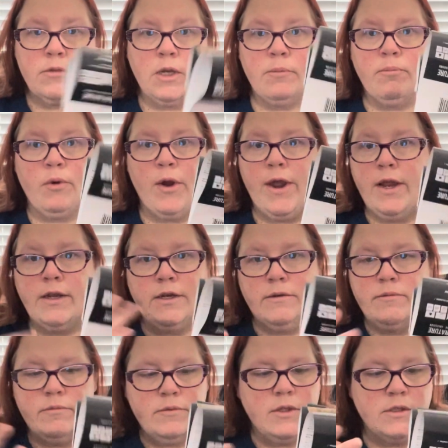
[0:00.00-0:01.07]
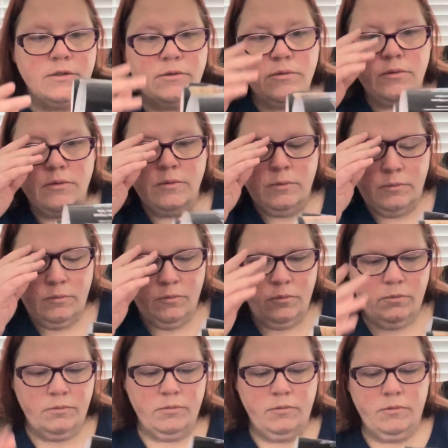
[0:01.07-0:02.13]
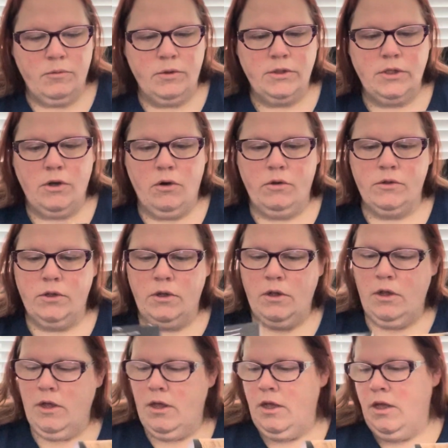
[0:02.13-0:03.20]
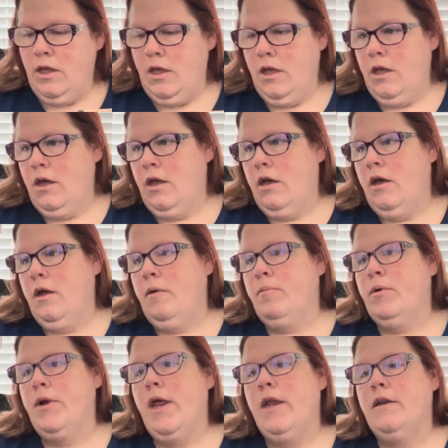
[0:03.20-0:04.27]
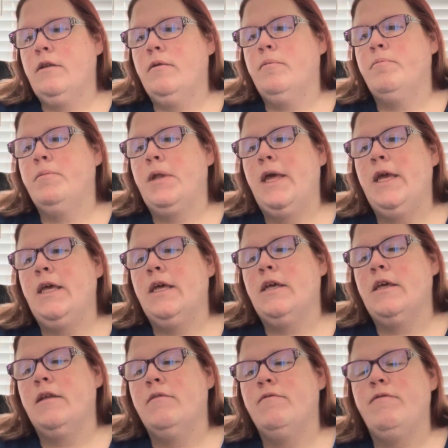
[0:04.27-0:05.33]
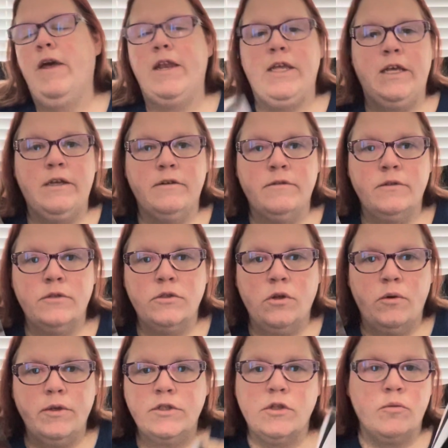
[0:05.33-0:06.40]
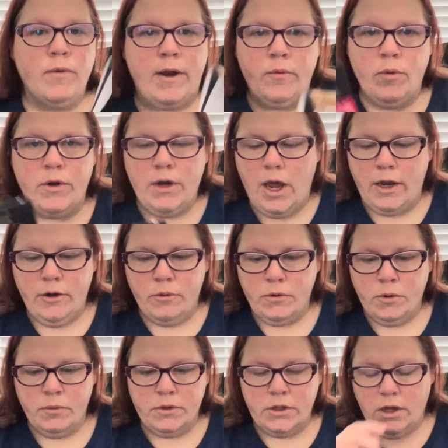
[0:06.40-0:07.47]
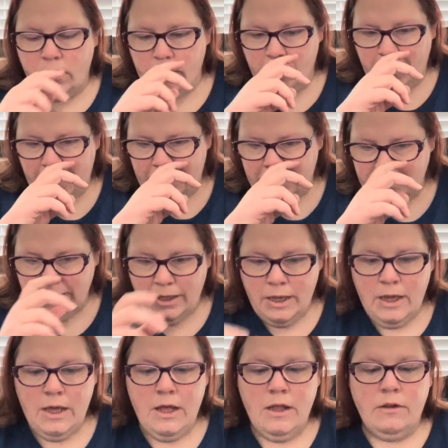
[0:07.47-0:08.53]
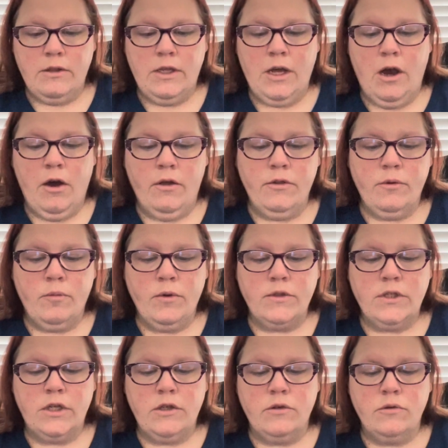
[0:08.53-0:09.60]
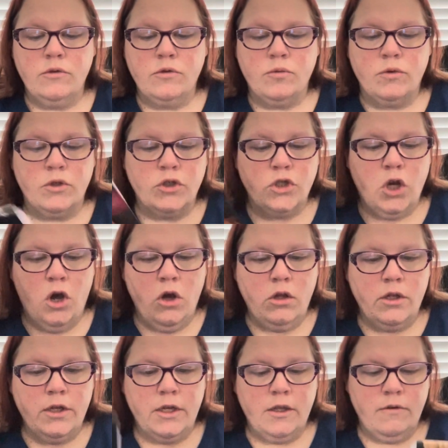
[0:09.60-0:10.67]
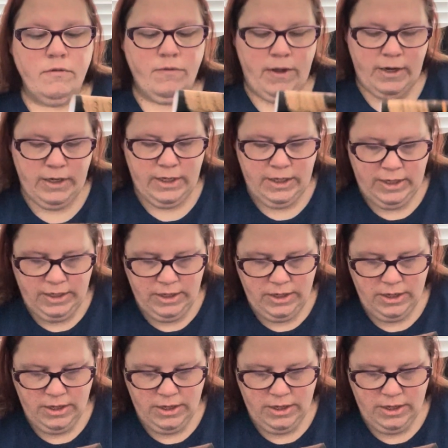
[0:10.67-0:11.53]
brand, and this, what's it called? Brunette blanket confetti. So it's the red one. I don't know what the colorway is. The other ones I used were chocolate confetti,